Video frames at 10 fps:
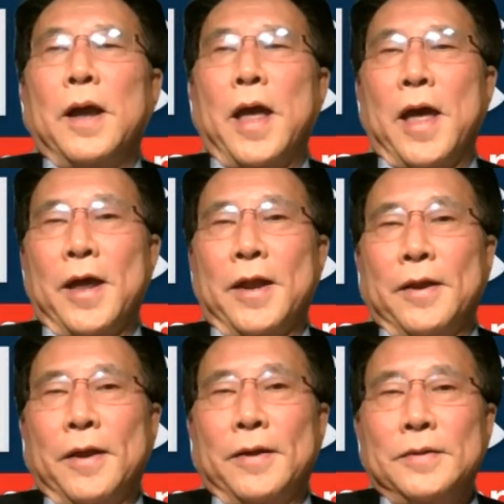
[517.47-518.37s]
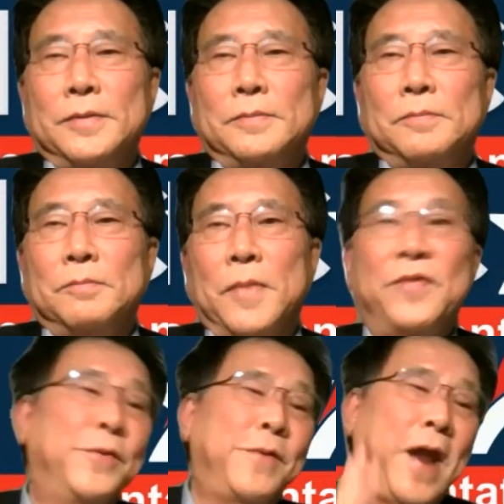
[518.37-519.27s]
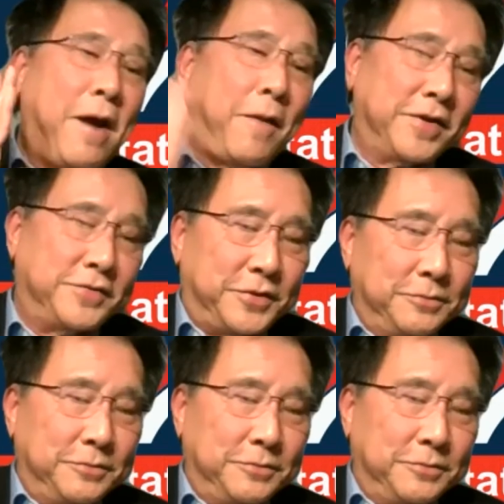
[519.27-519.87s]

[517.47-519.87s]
And uh, until now, I